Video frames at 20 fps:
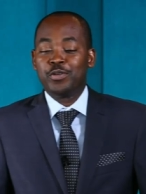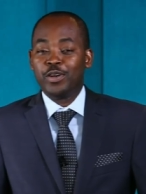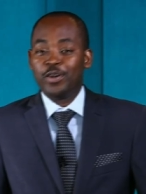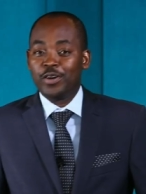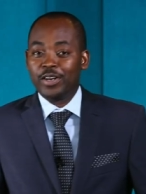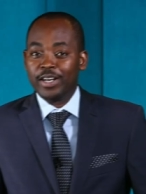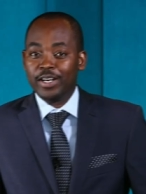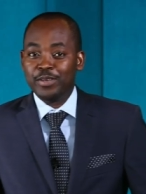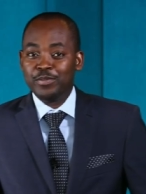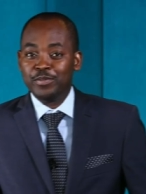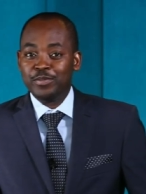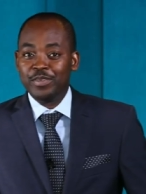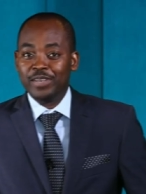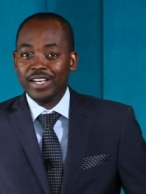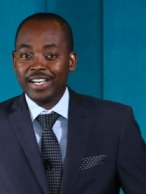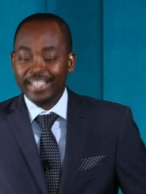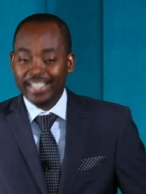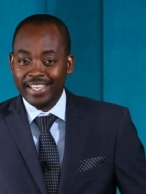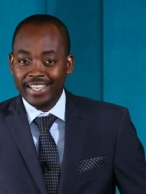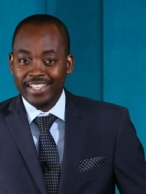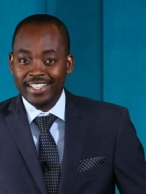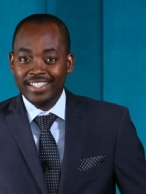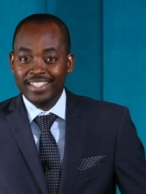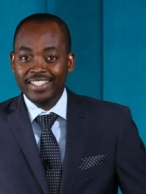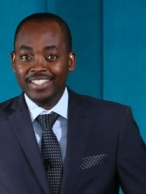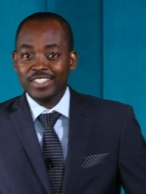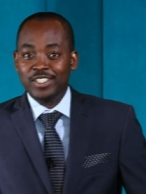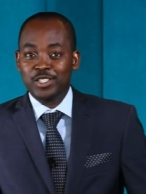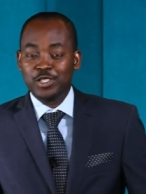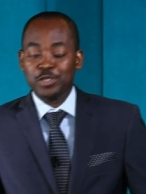welcome
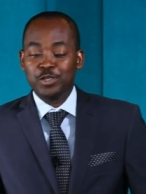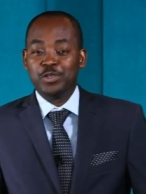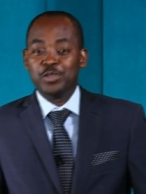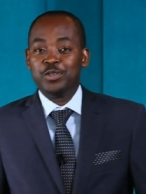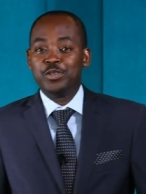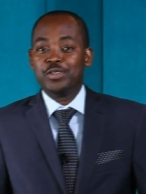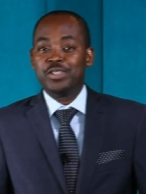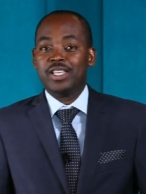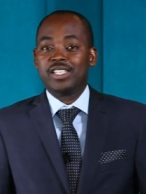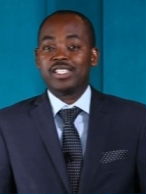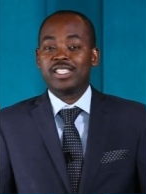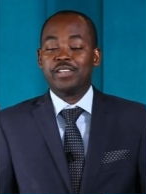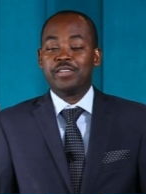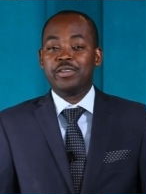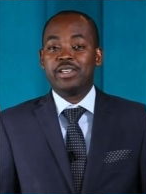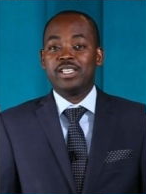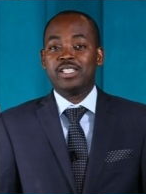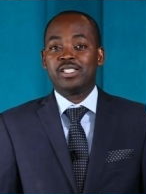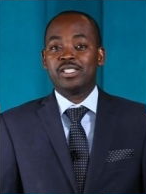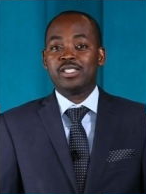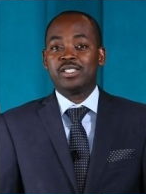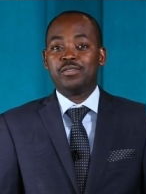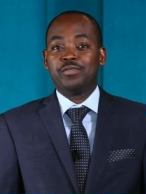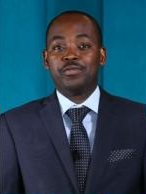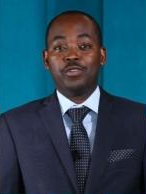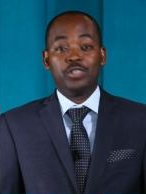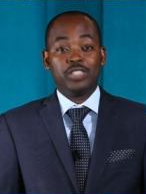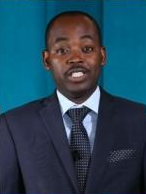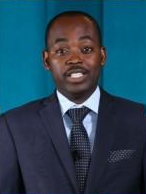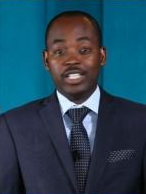again to the series of
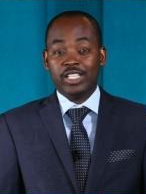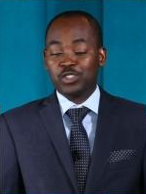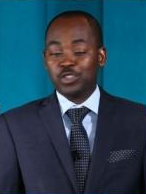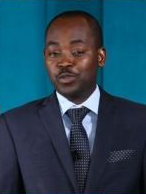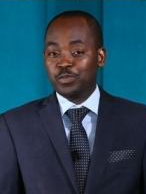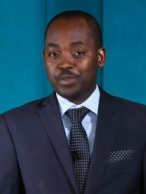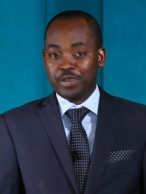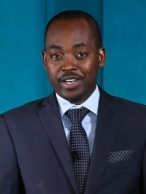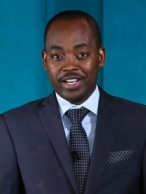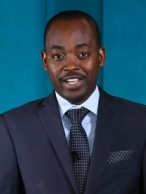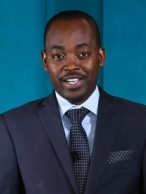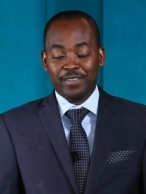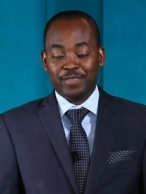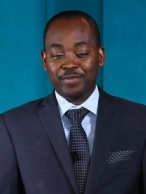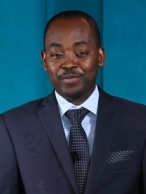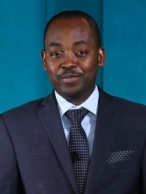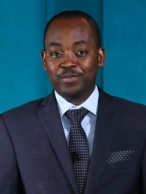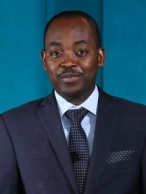40 Days of Prayer.